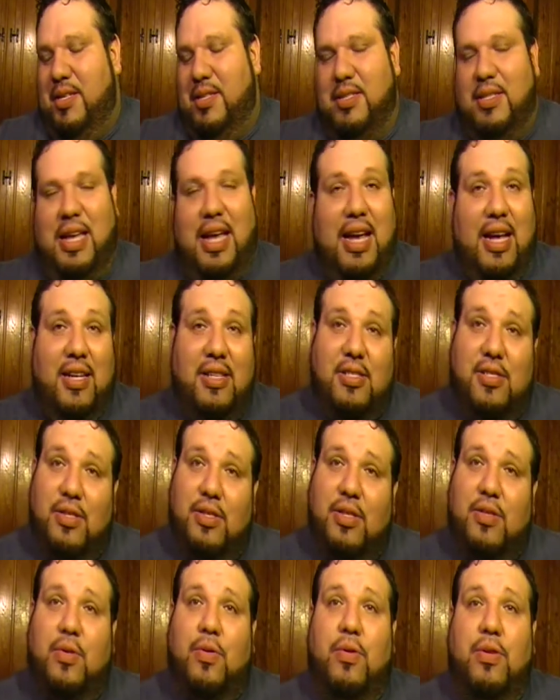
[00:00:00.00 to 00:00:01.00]
yeah, so
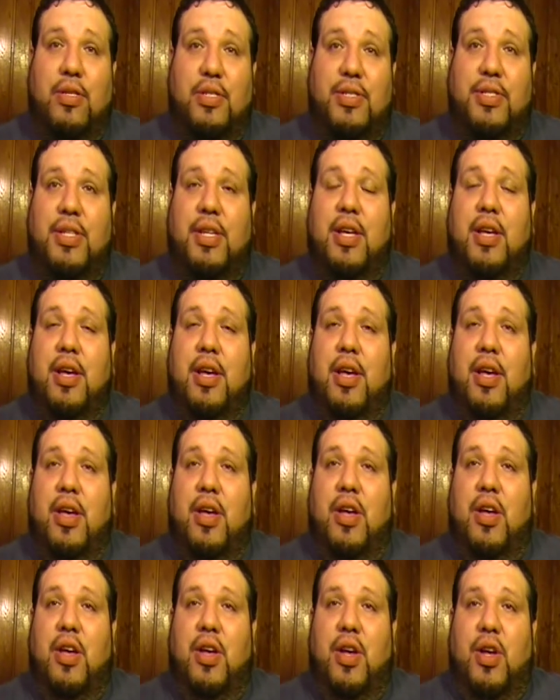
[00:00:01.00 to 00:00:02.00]
the course
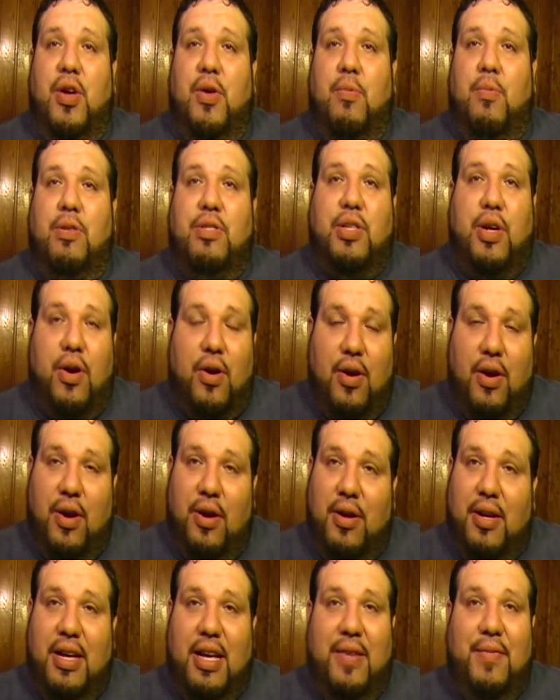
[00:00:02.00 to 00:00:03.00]
was
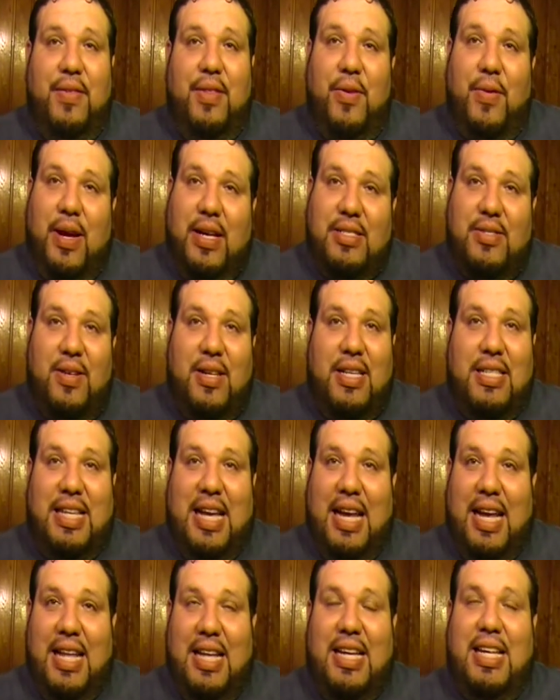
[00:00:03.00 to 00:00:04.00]
hard, even though I still had to take it